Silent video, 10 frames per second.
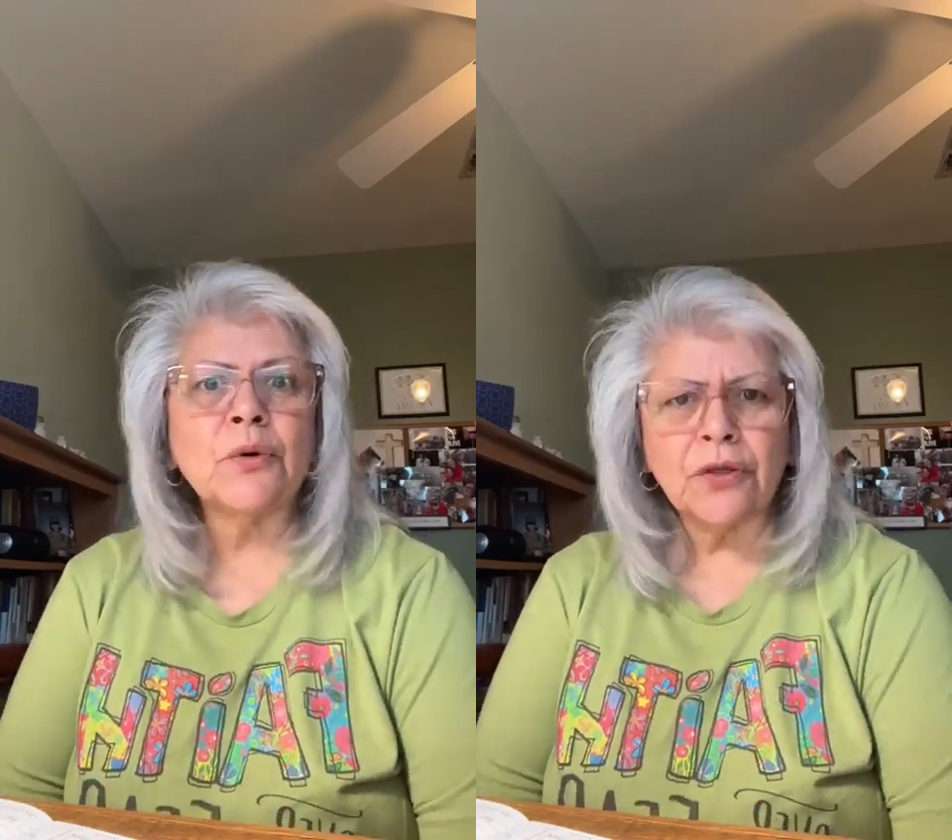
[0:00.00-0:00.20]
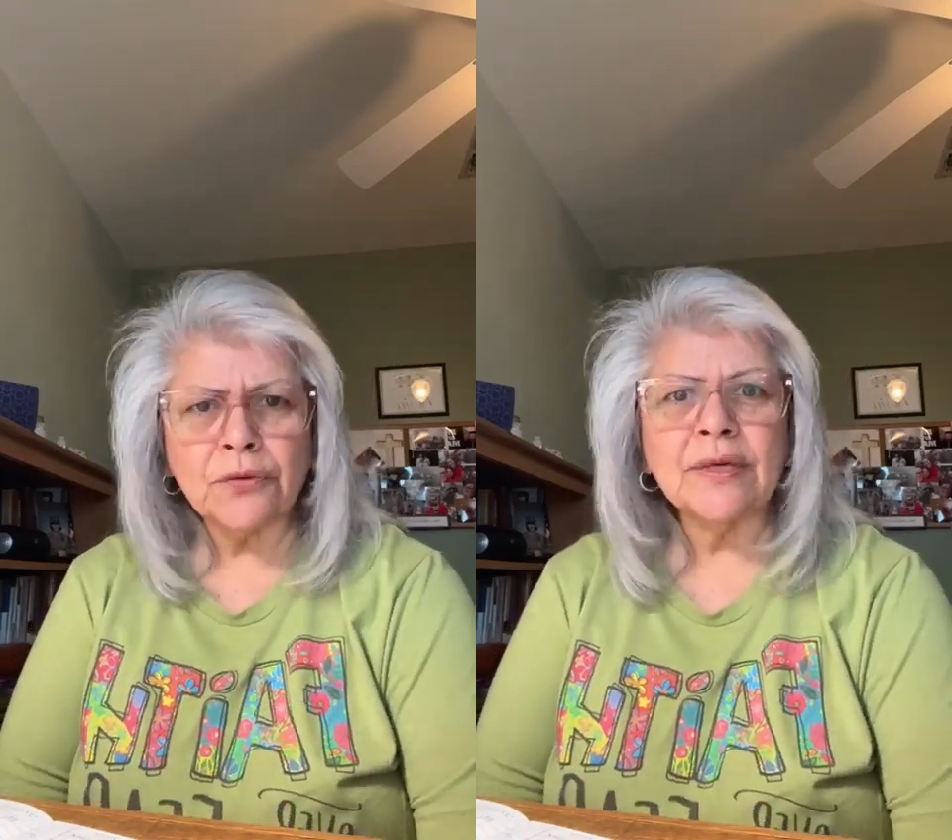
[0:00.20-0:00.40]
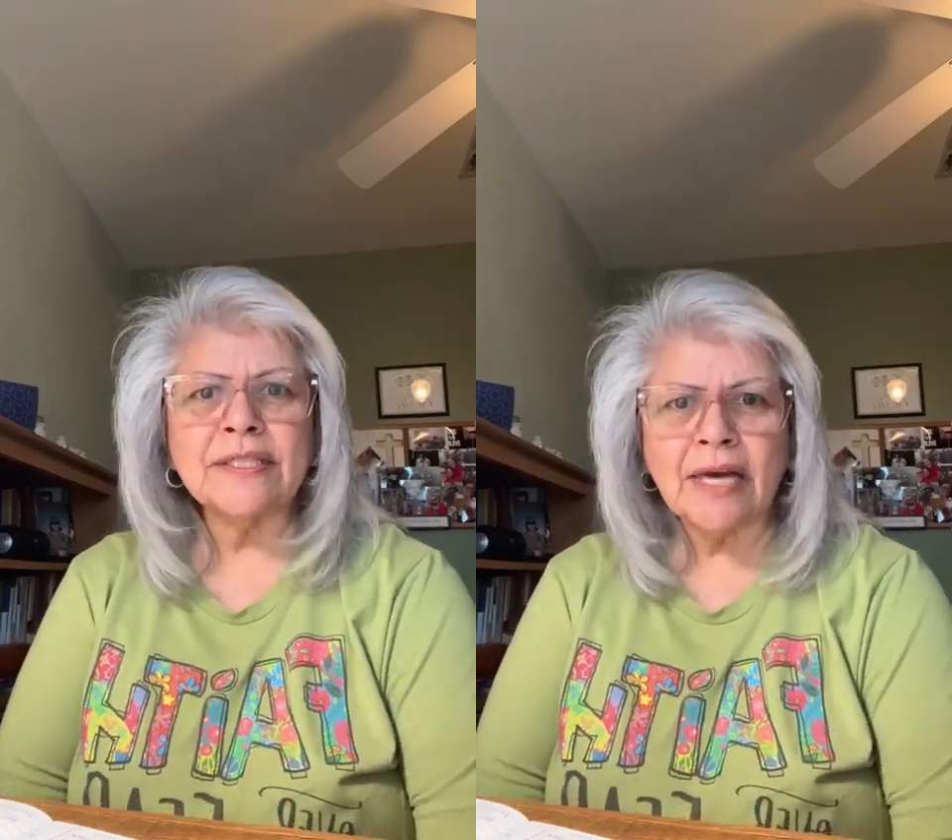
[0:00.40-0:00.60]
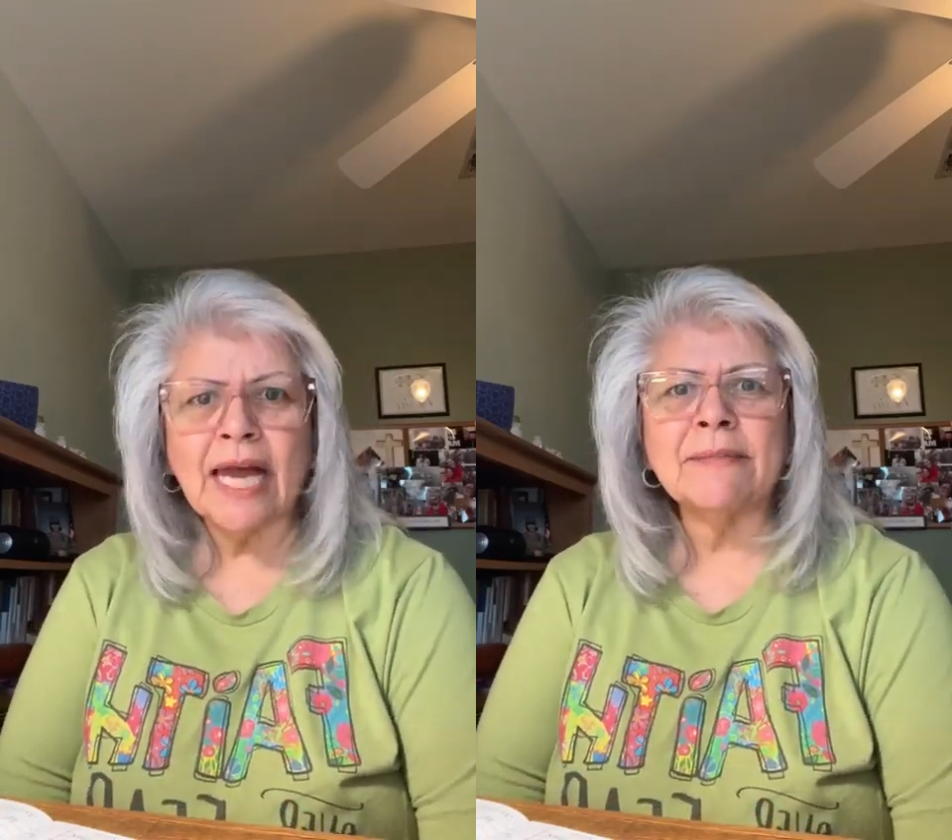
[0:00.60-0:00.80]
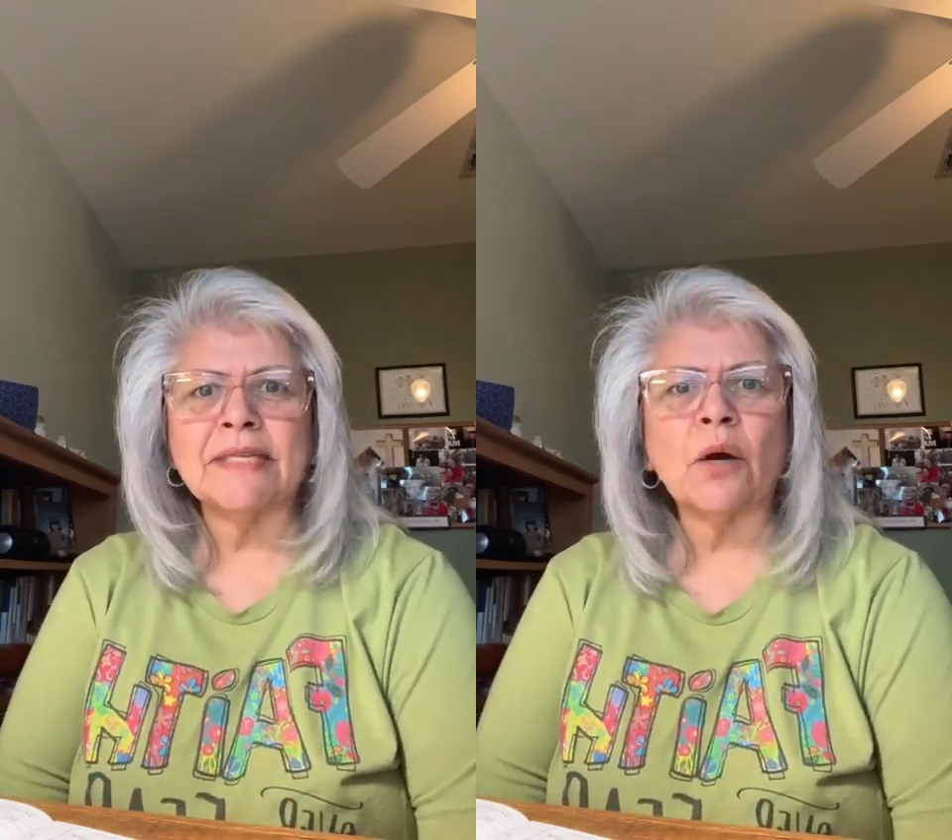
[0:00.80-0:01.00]
two or three
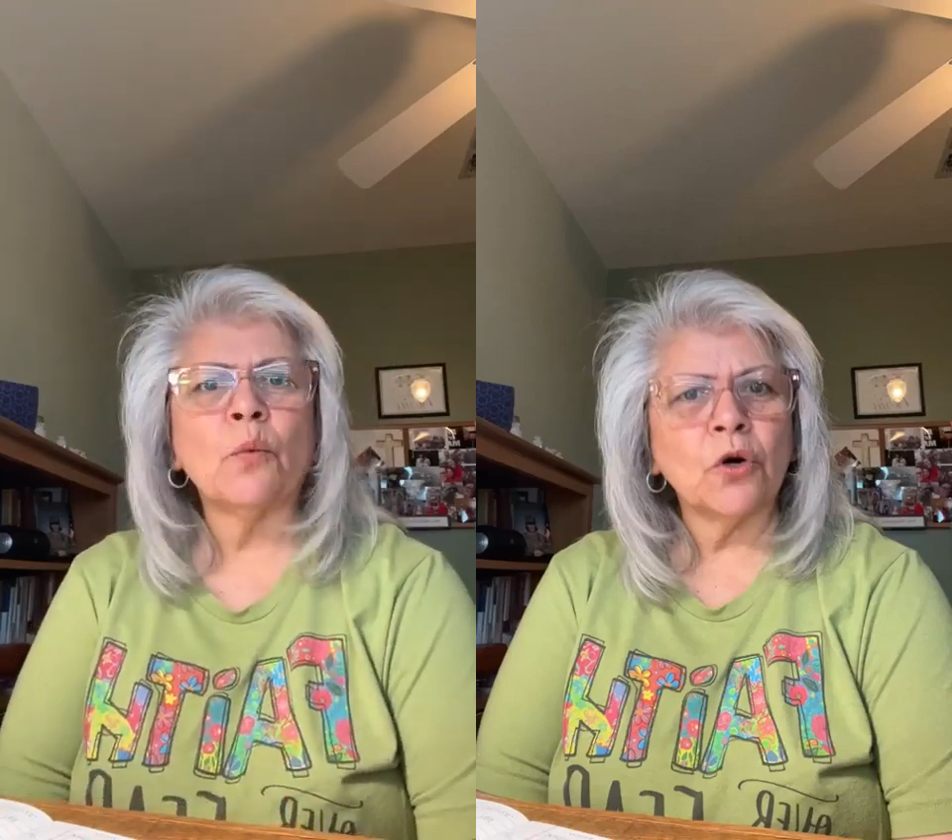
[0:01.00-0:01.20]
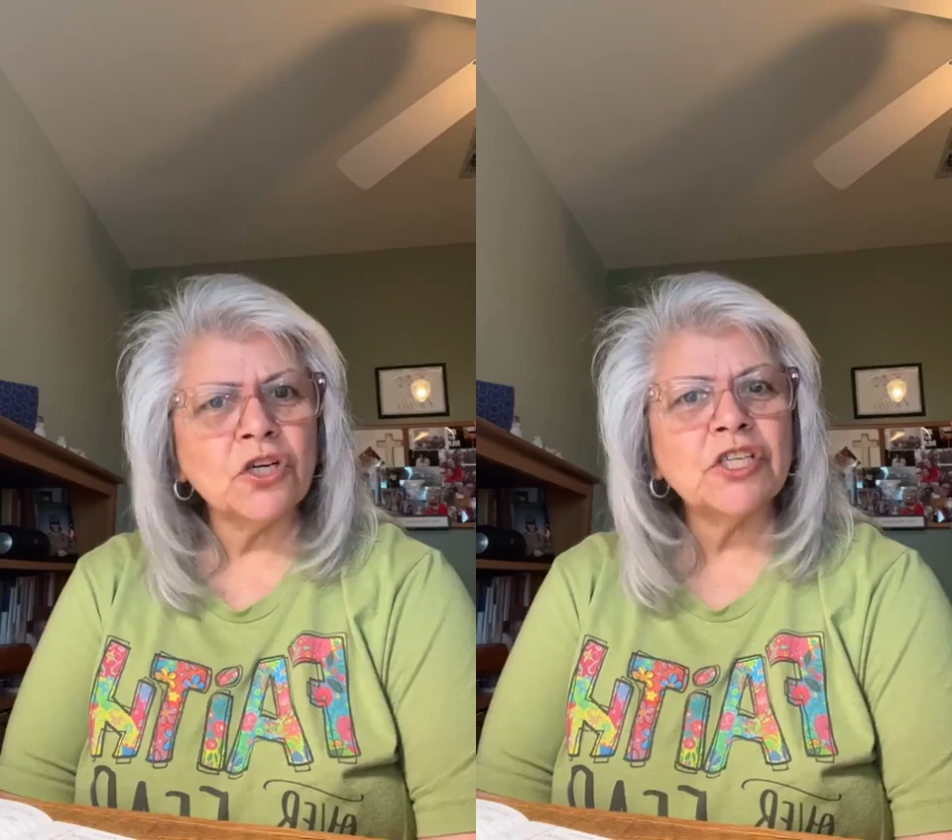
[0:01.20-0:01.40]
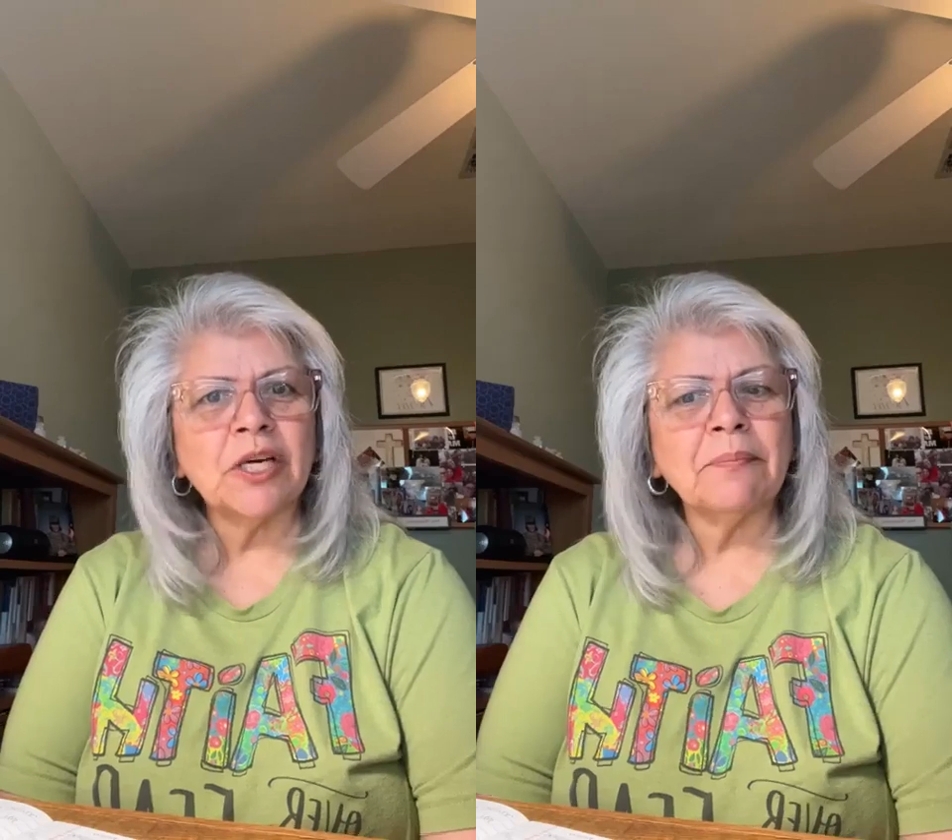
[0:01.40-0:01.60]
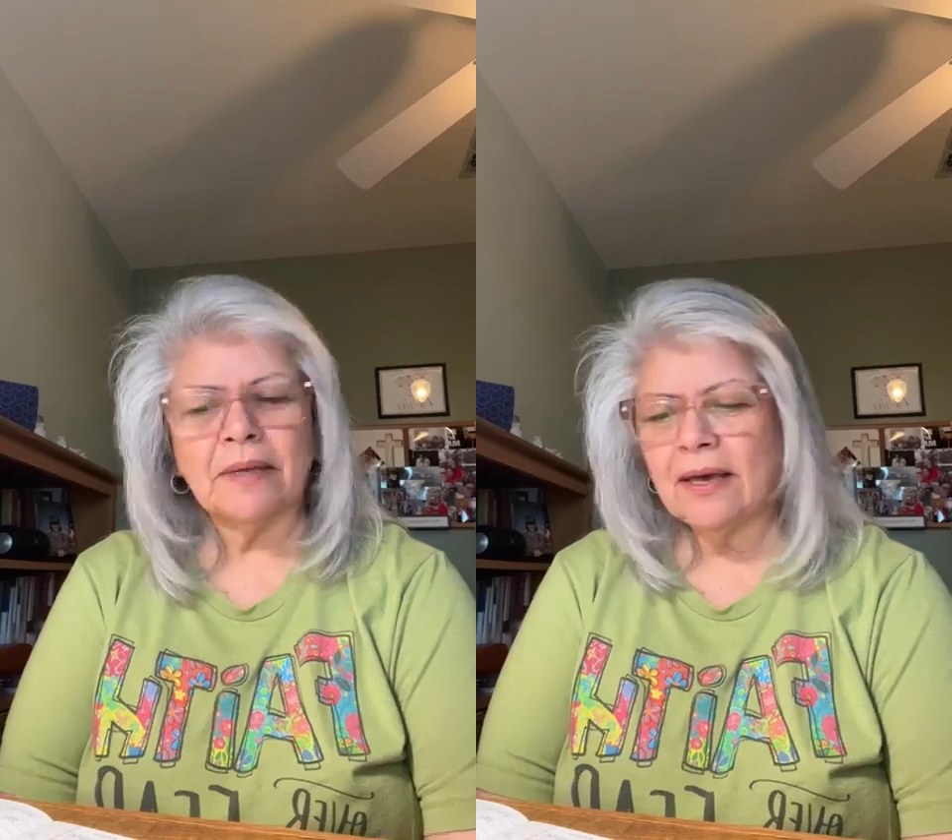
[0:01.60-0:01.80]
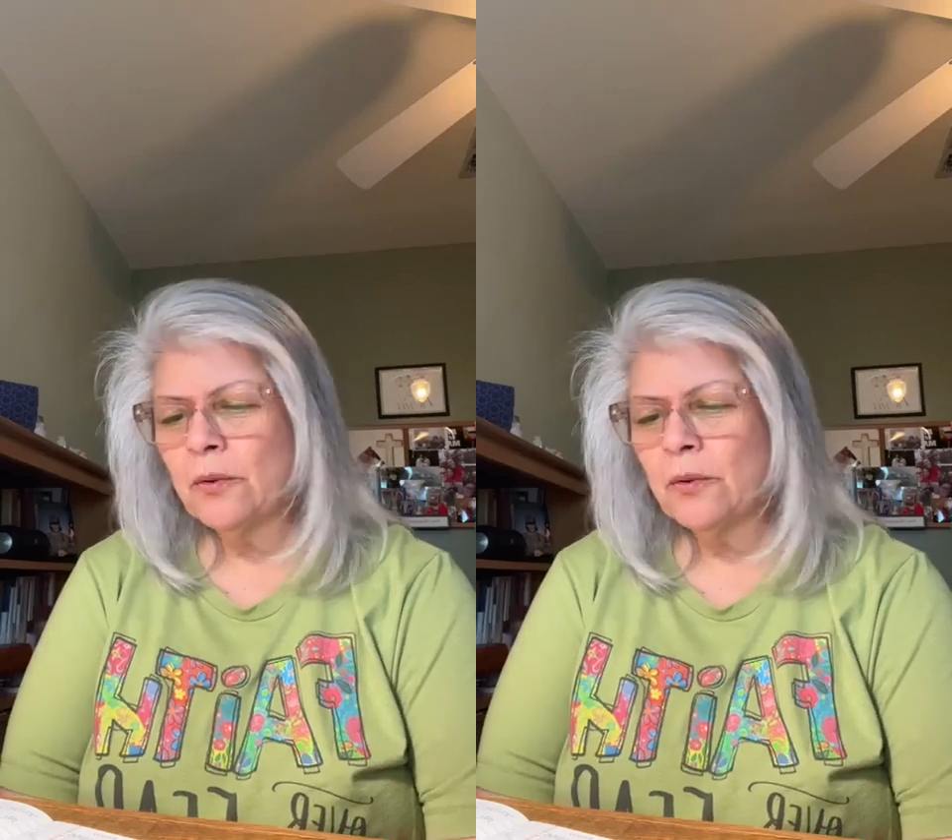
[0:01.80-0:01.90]
times at worship.